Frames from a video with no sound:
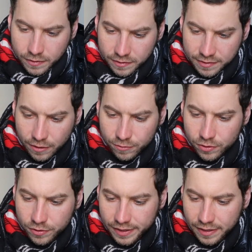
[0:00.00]

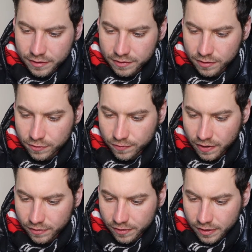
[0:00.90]
Several analyses
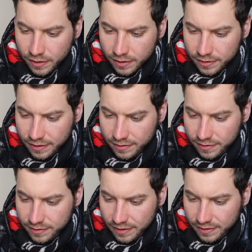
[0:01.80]
found that the
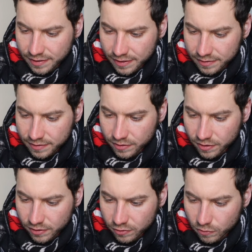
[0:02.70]
estate tax
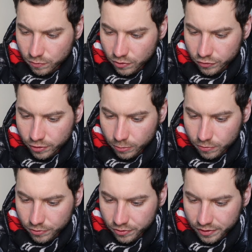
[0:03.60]
deduction for
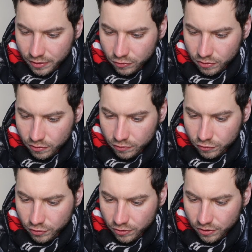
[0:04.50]
charitable donations
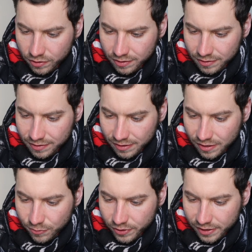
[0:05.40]
generates a
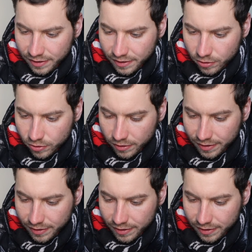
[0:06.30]
significant